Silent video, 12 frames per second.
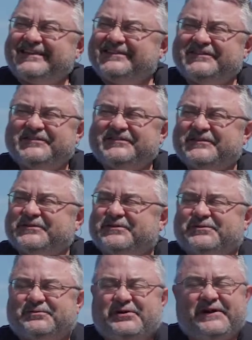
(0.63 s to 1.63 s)
This is a
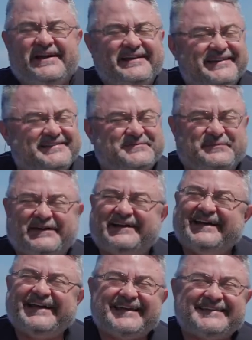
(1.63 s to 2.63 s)
great
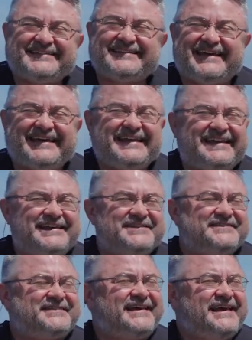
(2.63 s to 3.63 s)
experience.
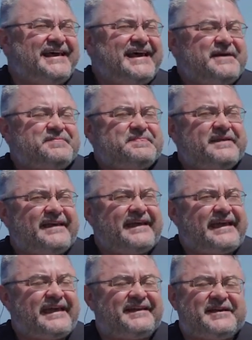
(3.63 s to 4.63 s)

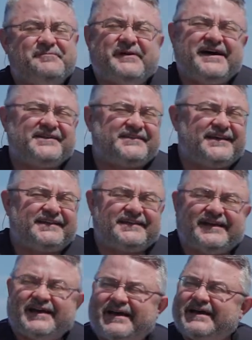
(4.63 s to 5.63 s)
It combines
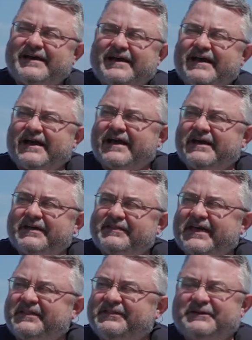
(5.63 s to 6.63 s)

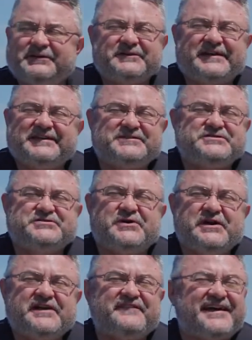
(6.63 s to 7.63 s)
that little kid's
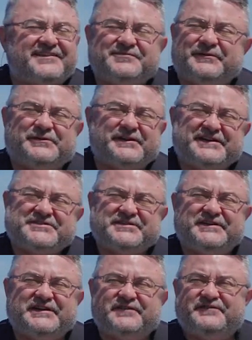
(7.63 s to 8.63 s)
joy of
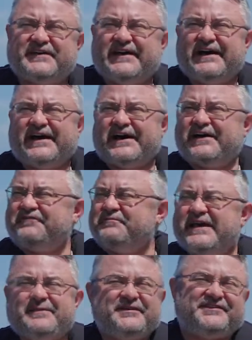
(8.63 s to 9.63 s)
exploration, of
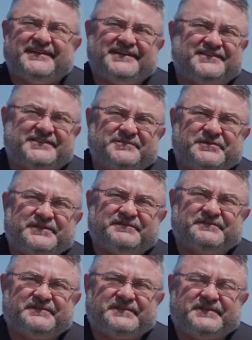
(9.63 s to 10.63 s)
maybe seeing something
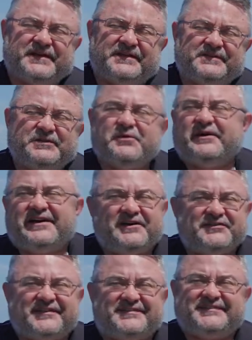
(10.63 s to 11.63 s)
that no one
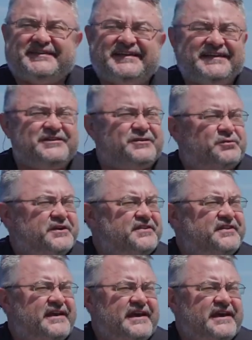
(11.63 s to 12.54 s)
else has seen, with